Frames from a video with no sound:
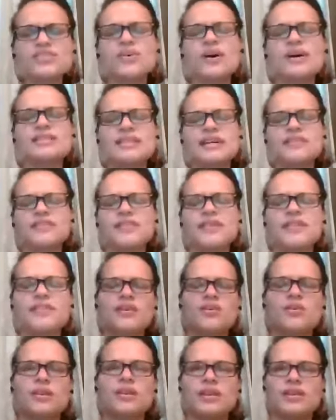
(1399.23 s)
So I definitely
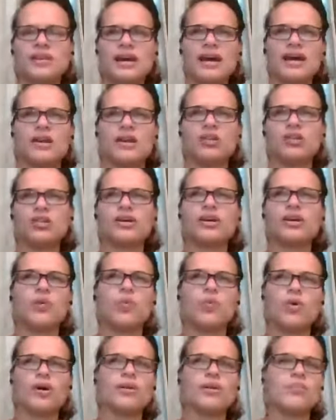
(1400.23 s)
think we need to kind of look at
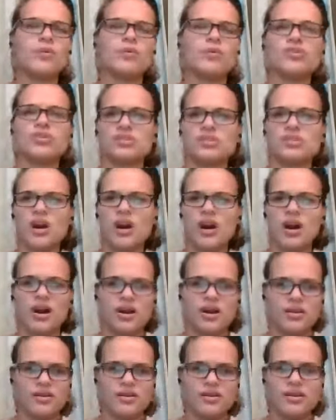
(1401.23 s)
what emotions are.
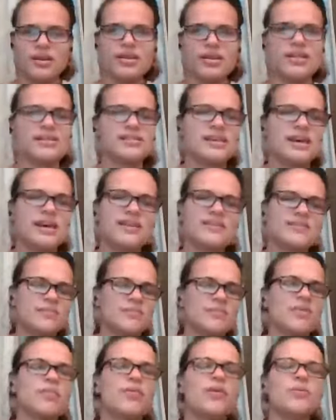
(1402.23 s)
That's kind of
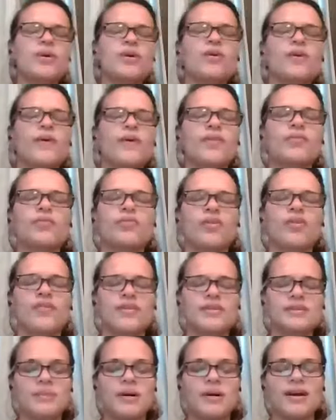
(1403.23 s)
something we'll be going through on
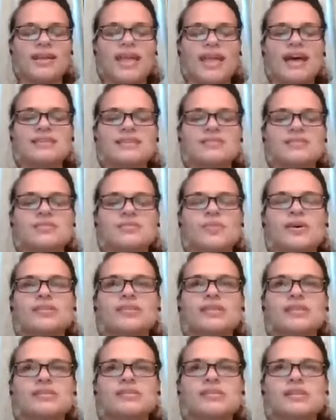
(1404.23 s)
this podcast, as
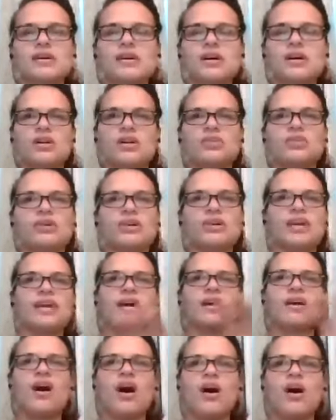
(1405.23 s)
well as looking
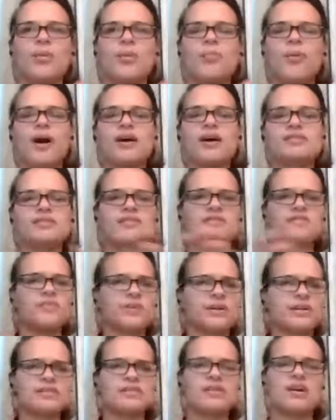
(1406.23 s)
at common positive
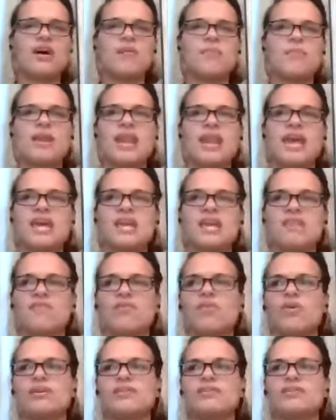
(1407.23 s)
ones, common negative
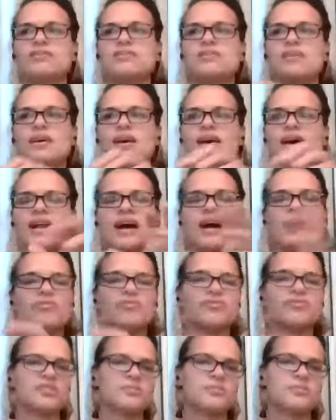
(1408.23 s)
ones, and how to
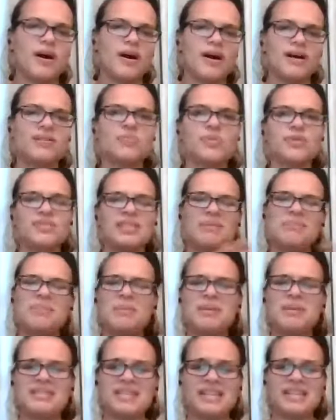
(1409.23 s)
respond, what they may
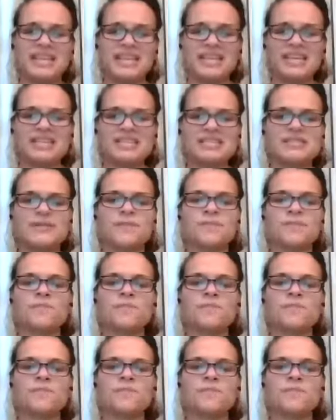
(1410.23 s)
be telling us.